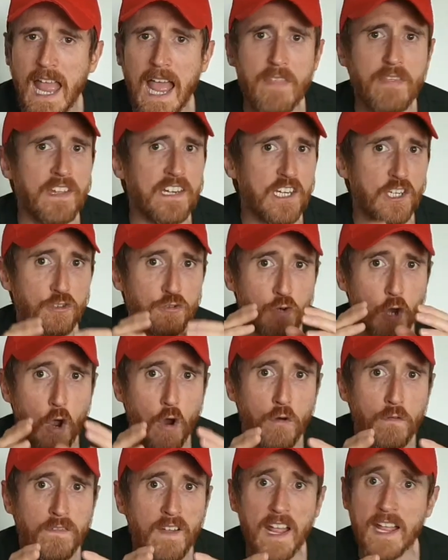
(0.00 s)
and then he
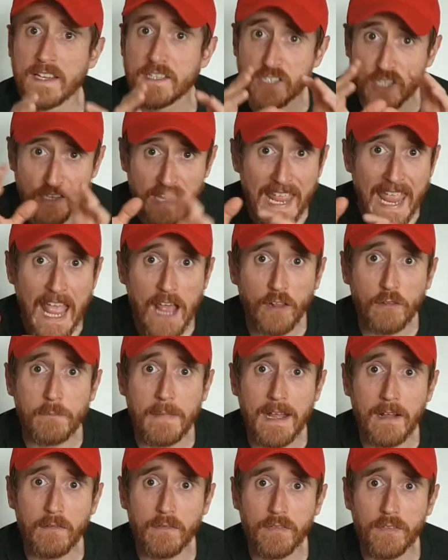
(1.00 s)
drove to the
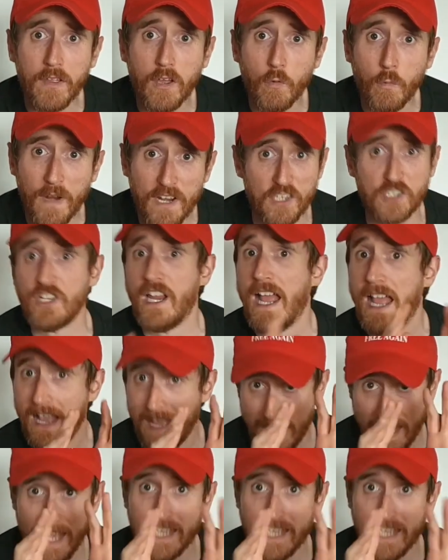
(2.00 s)
Hellmouth, which,